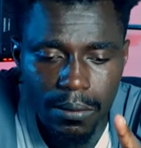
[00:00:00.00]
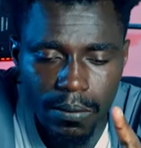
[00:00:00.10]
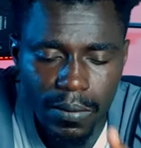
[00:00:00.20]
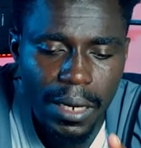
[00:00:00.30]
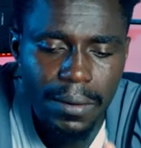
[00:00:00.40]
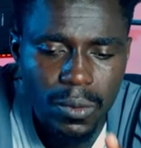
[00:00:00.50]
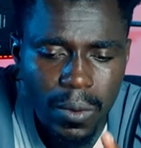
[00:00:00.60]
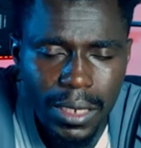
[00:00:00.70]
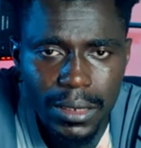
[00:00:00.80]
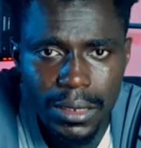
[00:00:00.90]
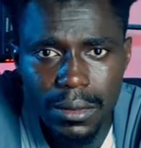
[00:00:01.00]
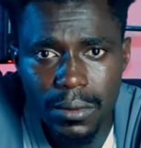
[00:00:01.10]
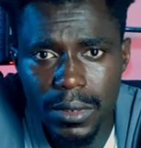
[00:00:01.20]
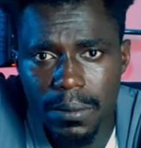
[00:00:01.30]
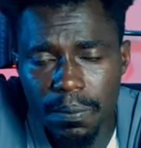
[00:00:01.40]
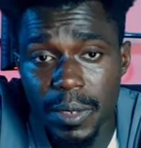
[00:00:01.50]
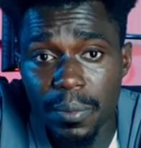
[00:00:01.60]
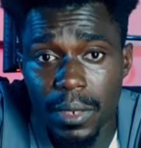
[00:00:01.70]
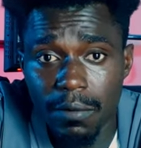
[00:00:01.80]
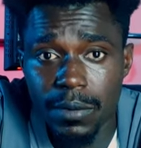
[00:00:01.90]
There is one suit
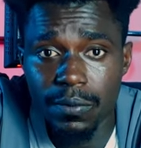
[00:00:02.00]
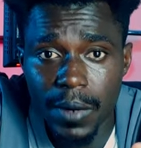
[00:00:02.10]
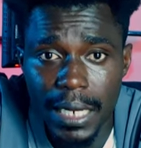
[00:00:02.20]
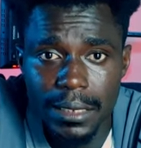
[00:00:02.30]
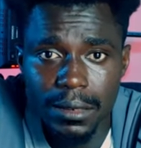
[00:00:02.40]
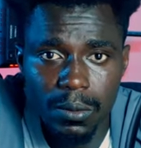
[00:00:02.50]
people have been writing